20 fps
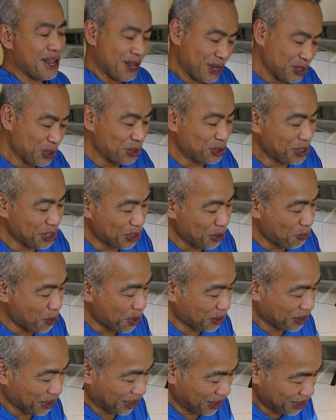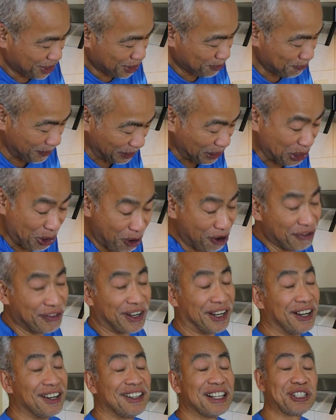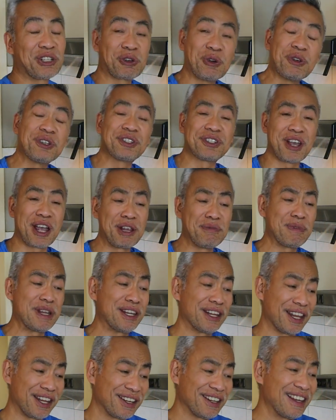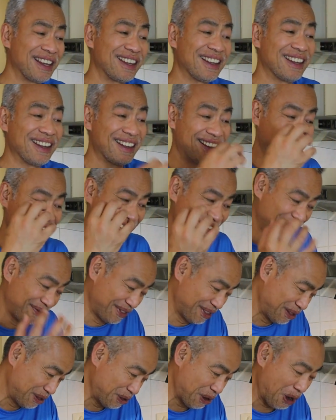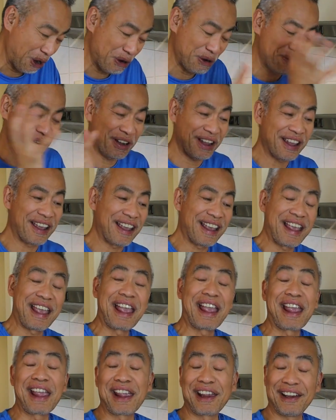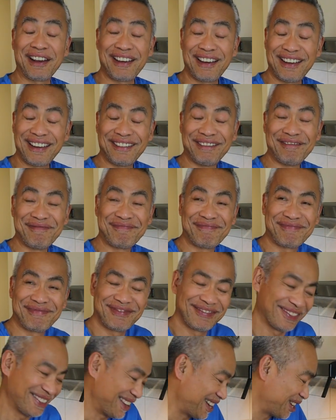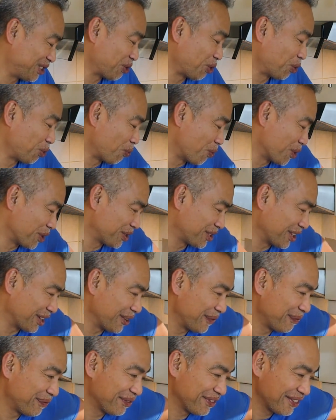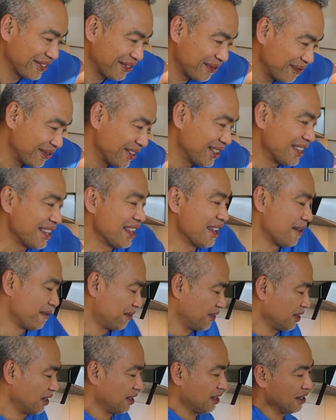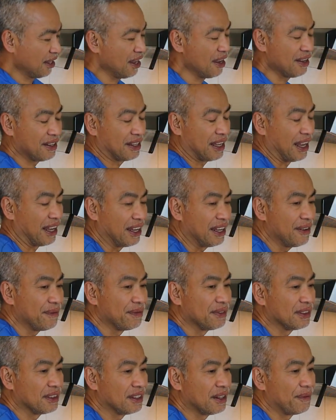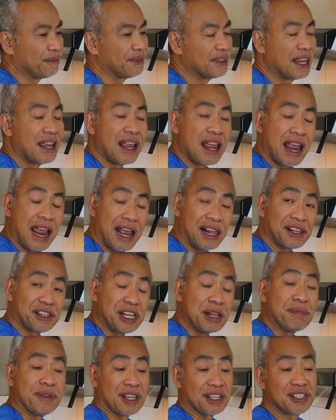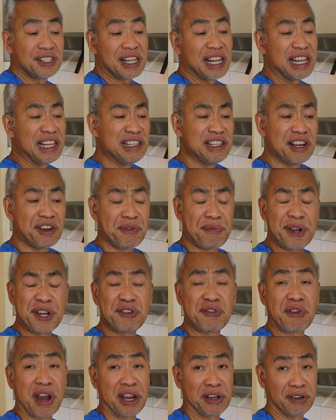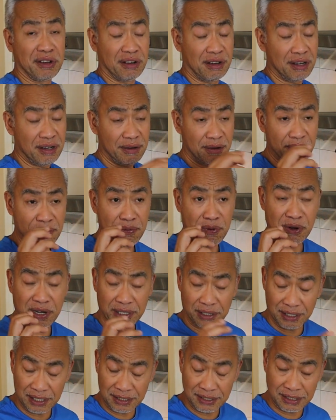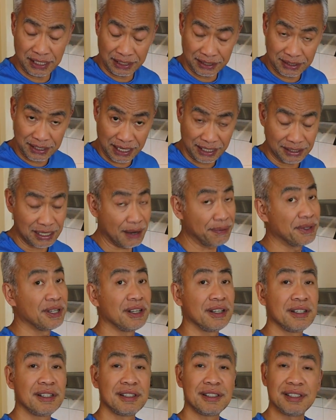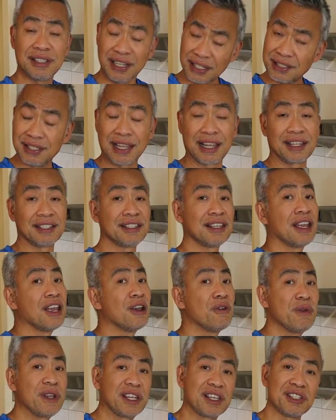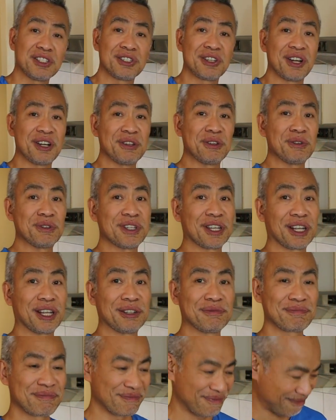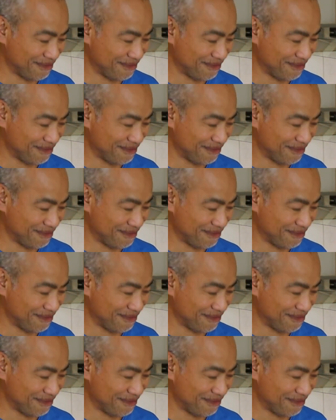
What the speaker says: You see the water spilling over. That's a good sign, meaning no air. It's all water. Okay. I'll keep this in the refrigerator for at least 6 days. After 6 days, we can start using it.